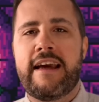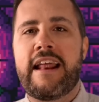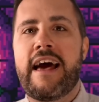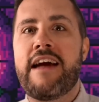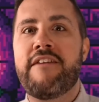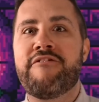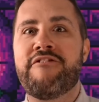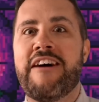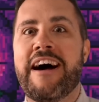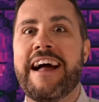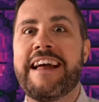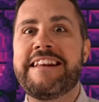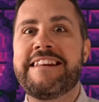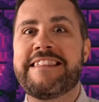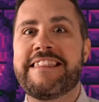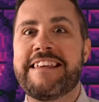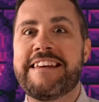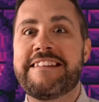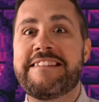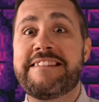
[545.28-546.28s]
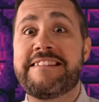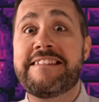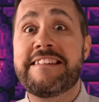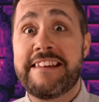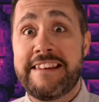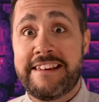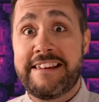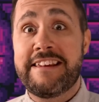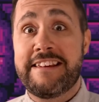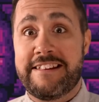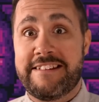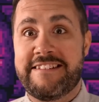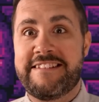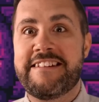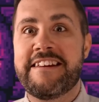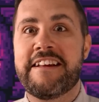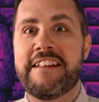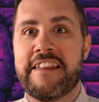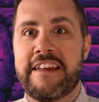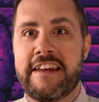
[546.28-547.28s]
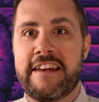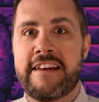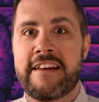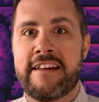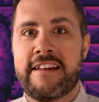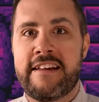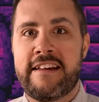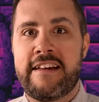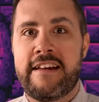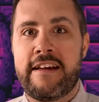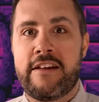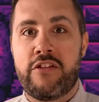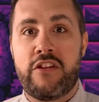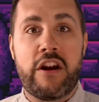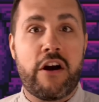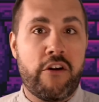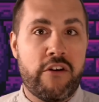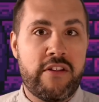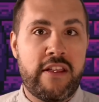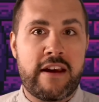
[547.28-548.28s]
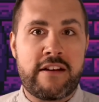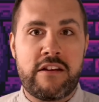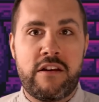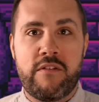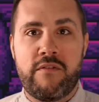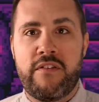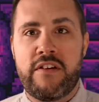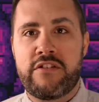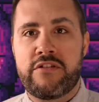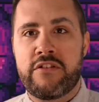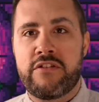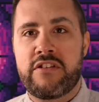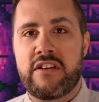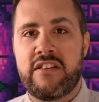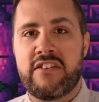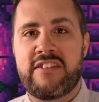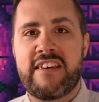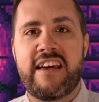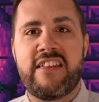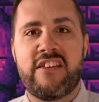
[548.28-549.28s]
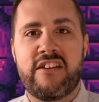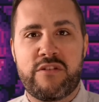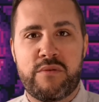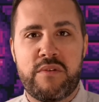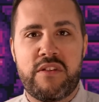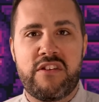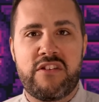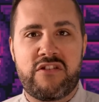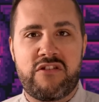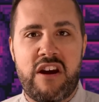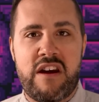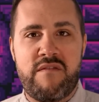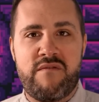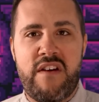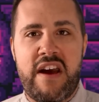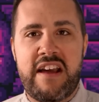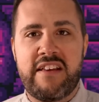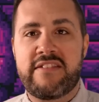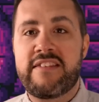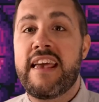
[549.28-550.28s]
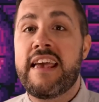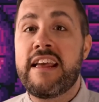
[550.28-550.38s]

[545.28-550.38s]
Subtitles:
And I find this chilling. That our elected officials can say this with a straight face,